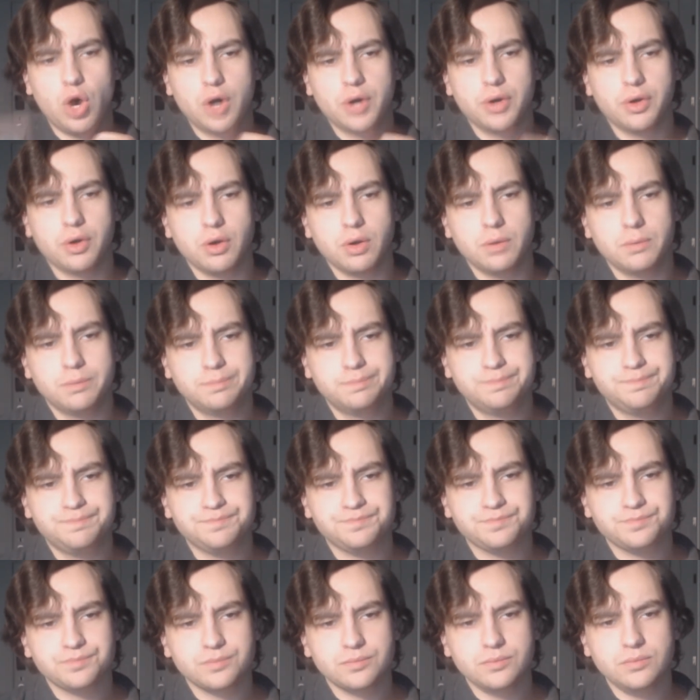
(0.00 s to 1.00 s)
water.
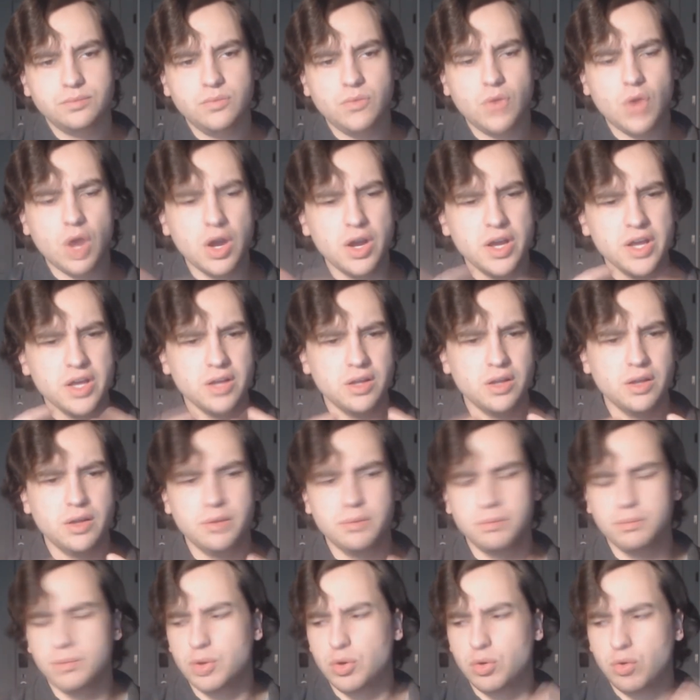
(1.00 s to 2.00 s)

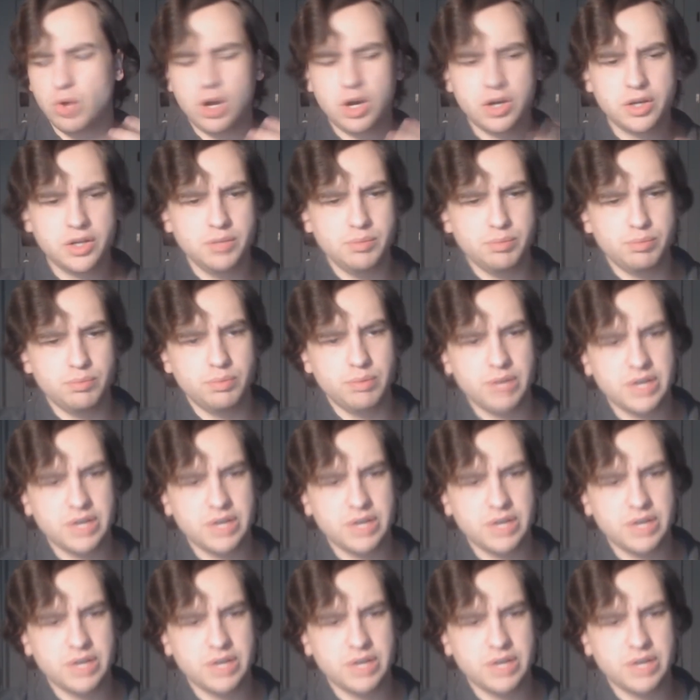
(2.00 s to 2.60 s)
Milwaukee